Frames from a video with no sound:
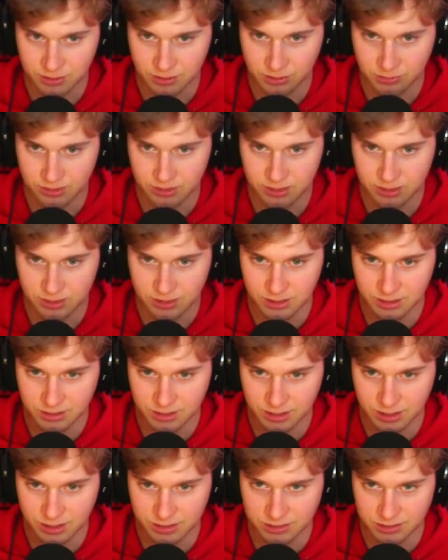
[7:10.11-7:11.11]
Oh, and
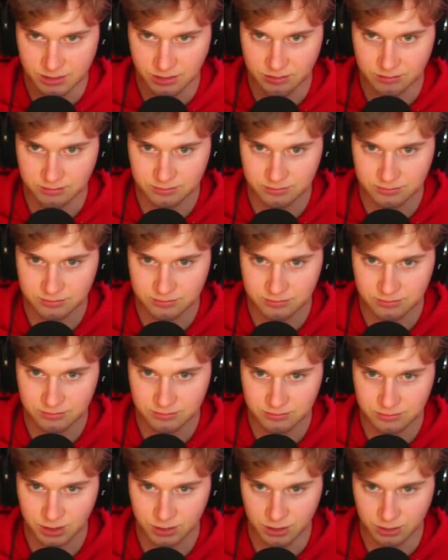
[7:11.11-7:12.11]
the had has gone.
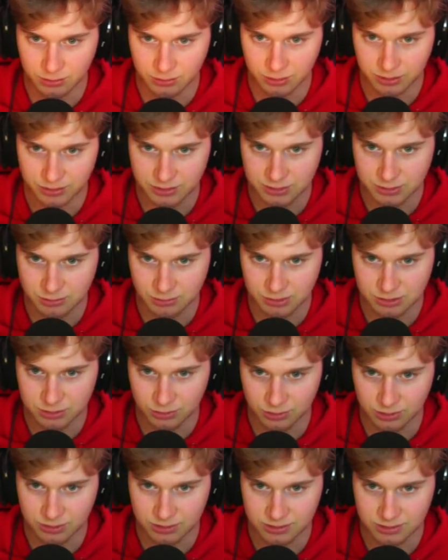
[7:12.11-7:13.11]
Oh no, I think somebody
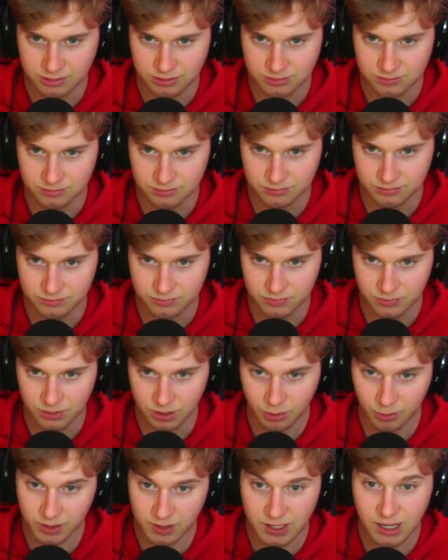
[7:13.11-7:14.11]
stole it. Yes.
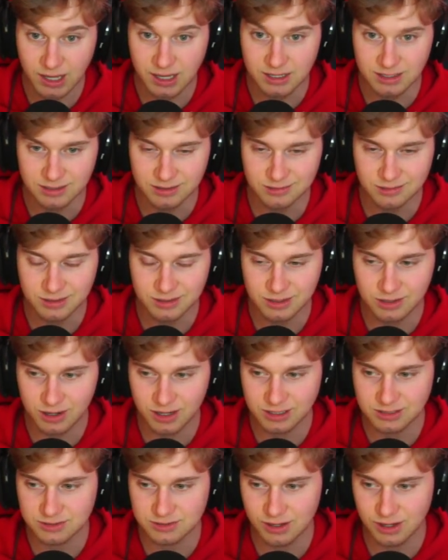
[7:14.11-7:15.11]
Oh, we got eight. It got
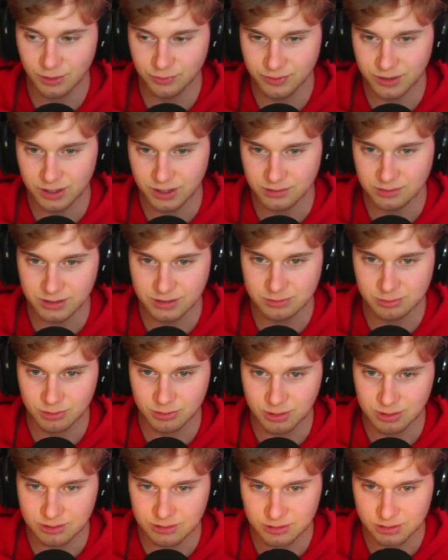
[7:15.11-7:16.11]
extra health now. That's
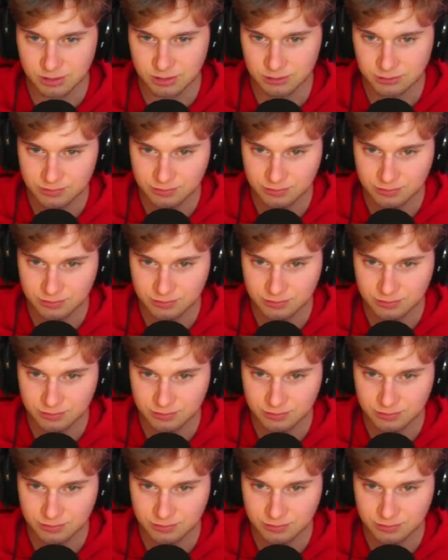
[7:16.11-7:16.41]
great to know.